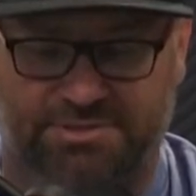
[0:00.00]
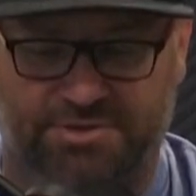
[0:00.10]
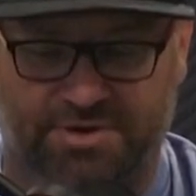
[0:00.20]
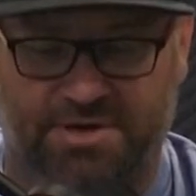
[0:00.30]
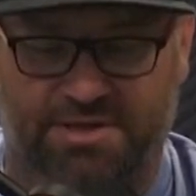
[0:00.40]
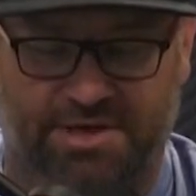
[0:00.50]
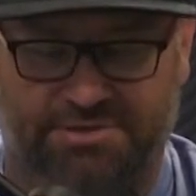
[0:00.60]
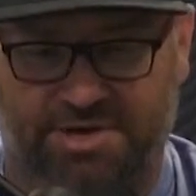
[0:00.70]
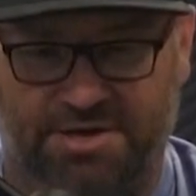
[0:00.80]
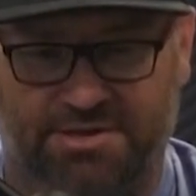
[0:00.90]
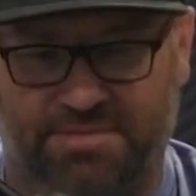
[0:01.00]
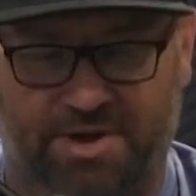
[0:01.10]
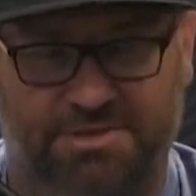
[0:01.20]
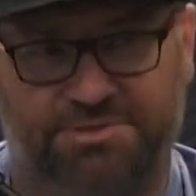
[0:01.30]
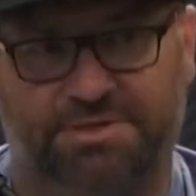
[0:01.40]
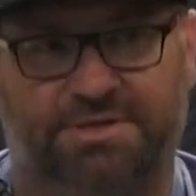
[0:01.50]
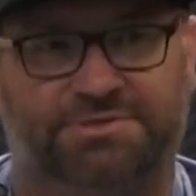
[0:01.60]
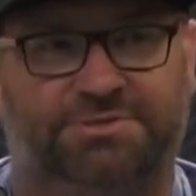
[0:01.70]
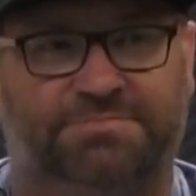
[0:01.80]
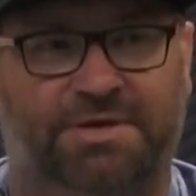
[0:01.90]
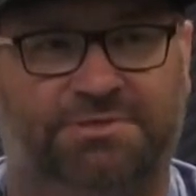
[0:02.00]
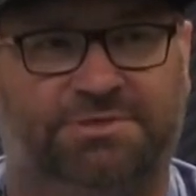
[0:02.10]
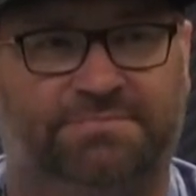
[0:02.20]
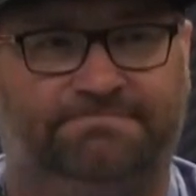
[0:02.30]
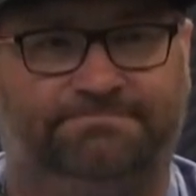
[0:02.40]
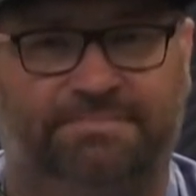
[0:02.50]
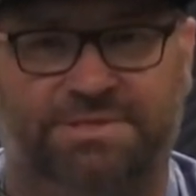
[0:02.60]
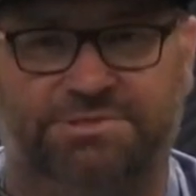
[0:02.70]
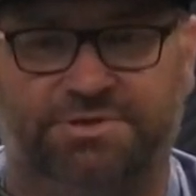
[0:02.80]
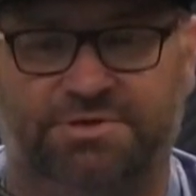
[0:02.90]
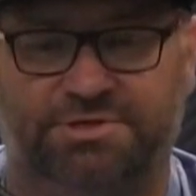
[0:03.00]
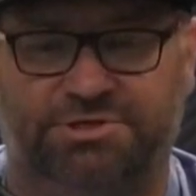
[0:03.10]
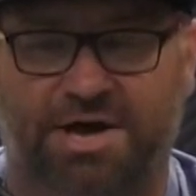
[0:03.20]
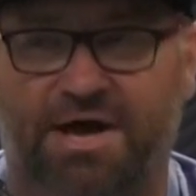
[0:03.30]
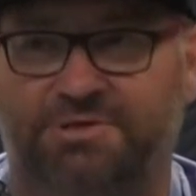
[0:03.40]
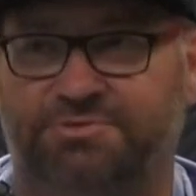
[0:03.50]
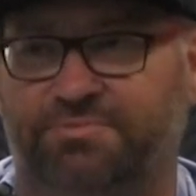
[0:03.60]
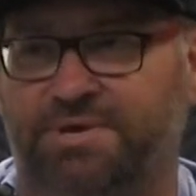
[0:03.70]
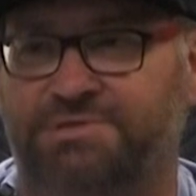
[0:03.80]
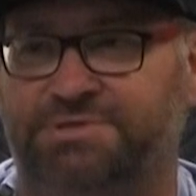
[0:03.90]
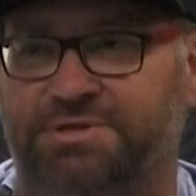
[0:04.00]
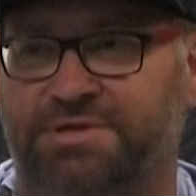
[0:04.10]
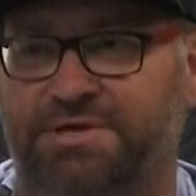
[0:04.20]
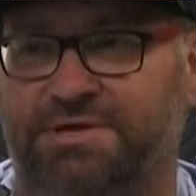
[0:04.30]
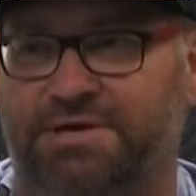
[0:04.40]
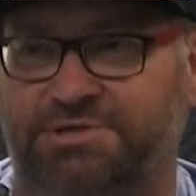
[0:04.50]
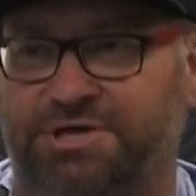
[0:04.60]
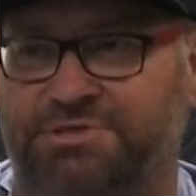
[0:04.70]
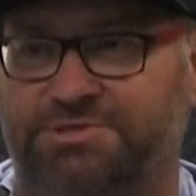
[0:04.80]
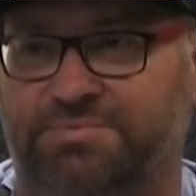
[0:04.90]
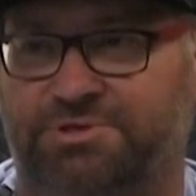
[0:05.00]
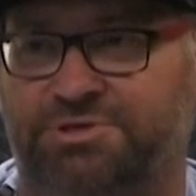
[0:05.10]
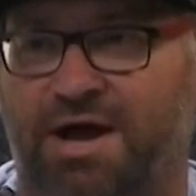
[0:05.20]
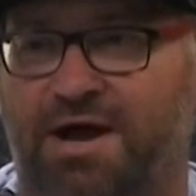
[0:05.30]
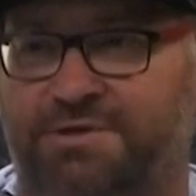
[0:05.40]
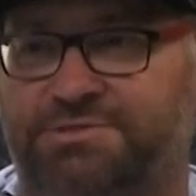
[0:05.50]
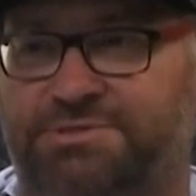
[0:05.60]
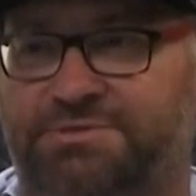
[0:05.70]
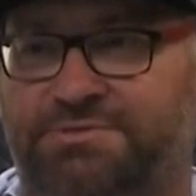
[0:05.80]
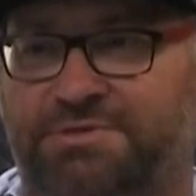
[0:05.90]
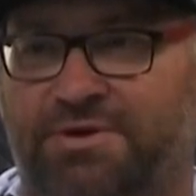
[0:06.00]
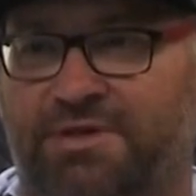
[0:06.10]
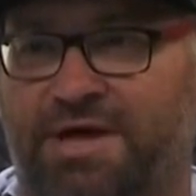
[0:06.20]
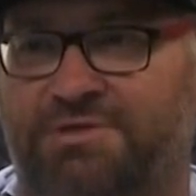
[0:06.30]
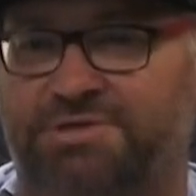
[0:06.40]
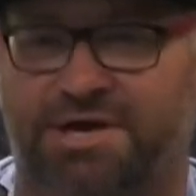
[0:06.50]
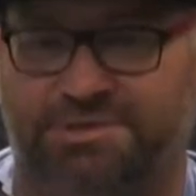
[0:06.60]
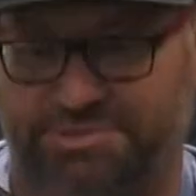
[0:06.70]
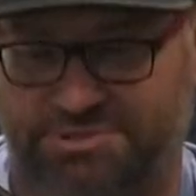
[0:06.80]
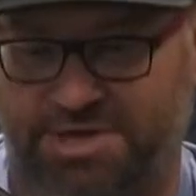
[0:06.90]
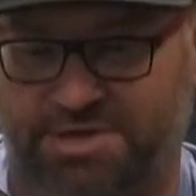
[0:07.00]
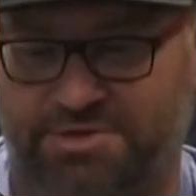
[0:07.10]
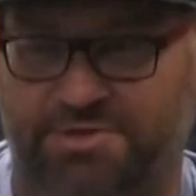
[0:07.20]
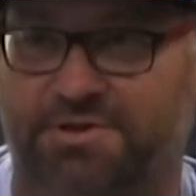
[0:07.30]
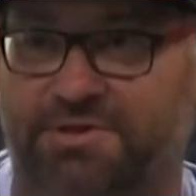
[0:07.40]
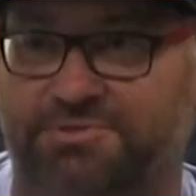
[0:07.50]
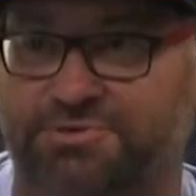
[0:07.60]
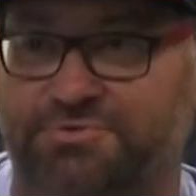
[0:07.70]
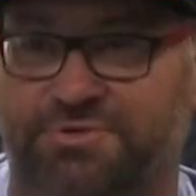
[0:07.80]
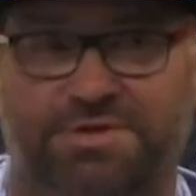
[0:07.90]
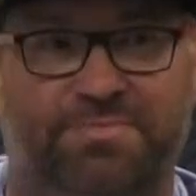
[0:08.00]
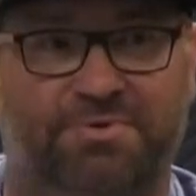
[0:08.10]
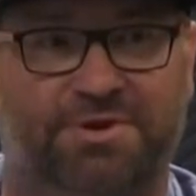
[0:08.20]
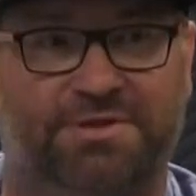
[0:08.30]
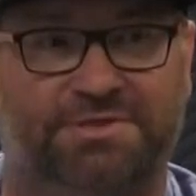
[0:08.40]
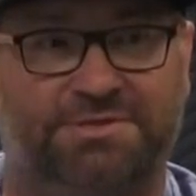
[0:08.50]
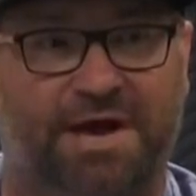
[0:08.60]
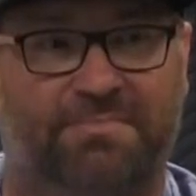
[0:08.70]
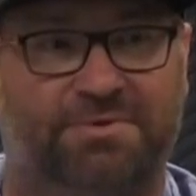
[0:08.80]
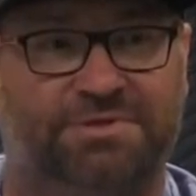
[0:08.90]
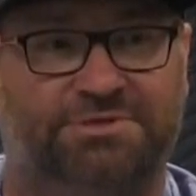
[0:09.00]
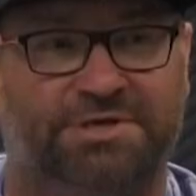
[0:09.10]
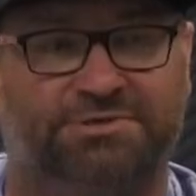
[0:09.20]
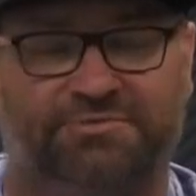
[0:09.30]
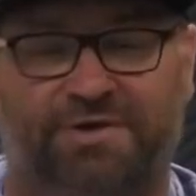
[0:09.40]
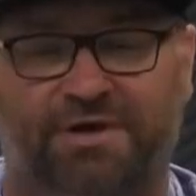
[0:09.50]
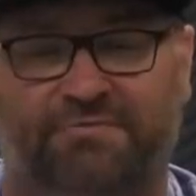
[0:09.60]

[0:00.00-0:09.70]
Toyota electronically modulated suspension. So the shocks were basically adjustable shocks. A lot of shocks, you take your little tool and you put it in the top and you change the